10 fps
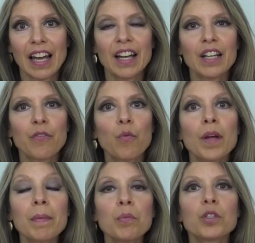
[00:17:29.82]
And if
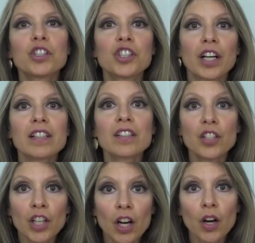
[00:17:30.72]
women would just
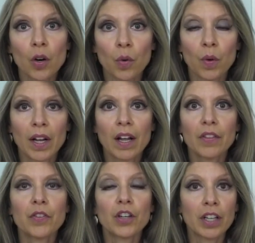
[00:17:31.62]
know
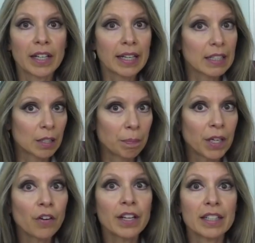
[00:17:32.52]
that they're going to
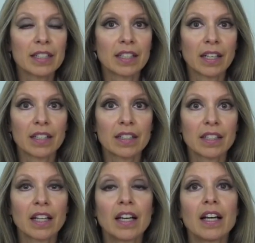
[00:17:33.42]
experience
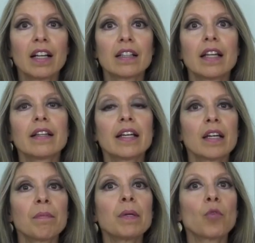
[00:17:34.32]
this, then they
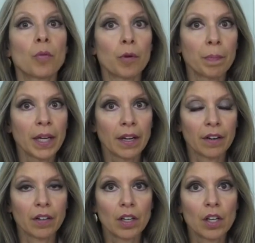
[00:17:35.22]
can be more
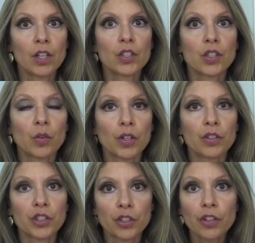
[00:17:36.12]
prepared. So
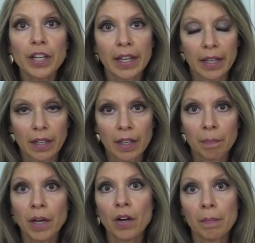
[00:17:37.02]
your journey
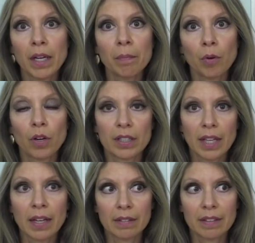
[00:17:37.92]
in perimenopause,
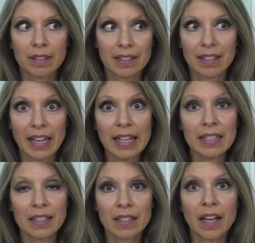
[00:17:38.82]
that
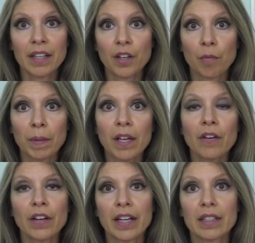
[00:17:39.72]
eight to 10 year
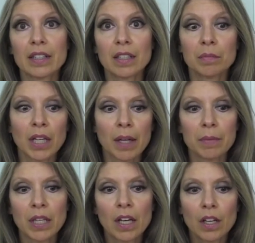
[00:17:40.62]
period, and
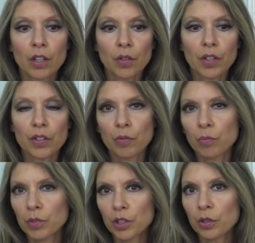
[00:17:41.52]
sometimes, you know, there's
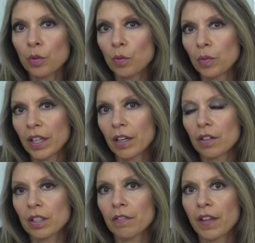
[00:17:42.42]
two
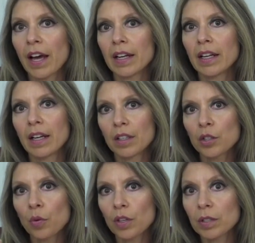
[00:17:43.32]
years of that
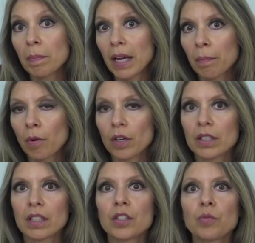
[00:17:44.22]
towards
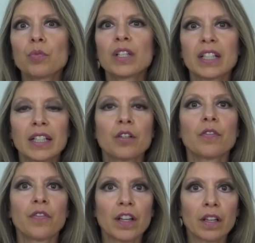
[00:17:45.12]
menopause that's really, you
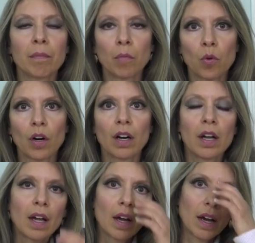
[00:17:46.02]
feel it more.
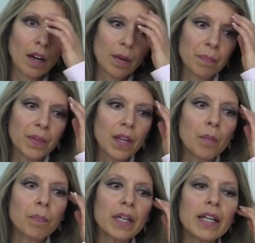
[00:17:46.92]
Um,
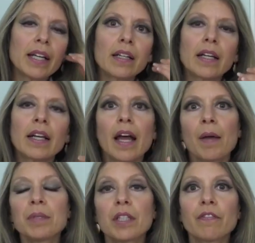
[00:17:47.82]
but it, it
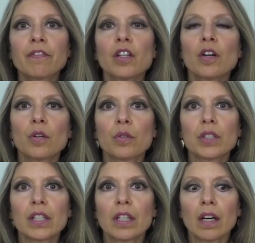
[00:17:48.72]
ebbs and
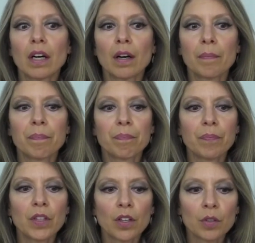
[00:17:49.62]
flows. Um,
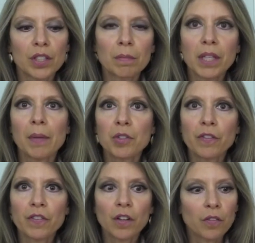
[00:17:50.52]
you know, sometimes
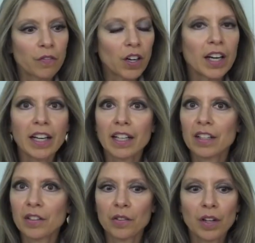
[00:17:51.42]
you feel fine
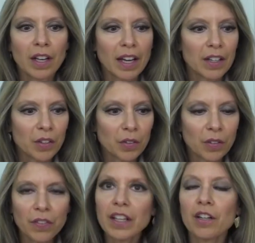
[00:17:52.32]
and you, and you,
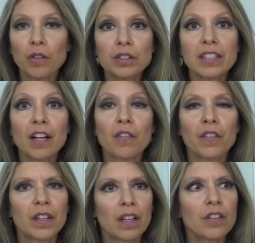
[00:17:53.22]
you feel like your old self.
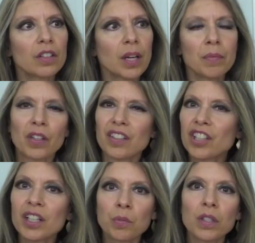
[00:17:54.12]
And then other times you're like,
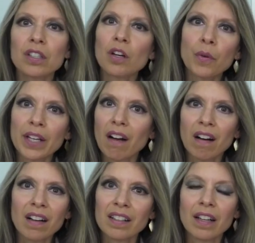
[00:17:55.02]
geez, what's going
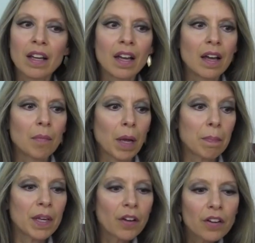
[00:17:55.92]
on? My
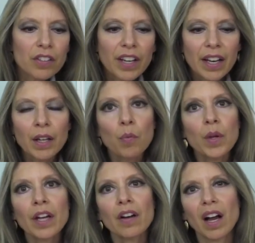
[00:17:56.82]
periods are getting
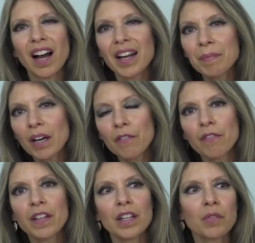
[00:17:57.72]
weird. I'm not
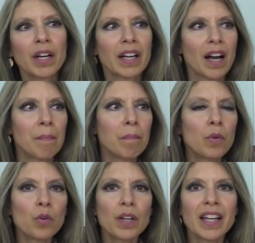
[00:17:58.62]
feeling right. I'm
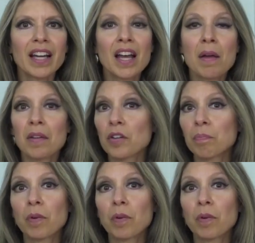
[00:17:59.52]
moody. You,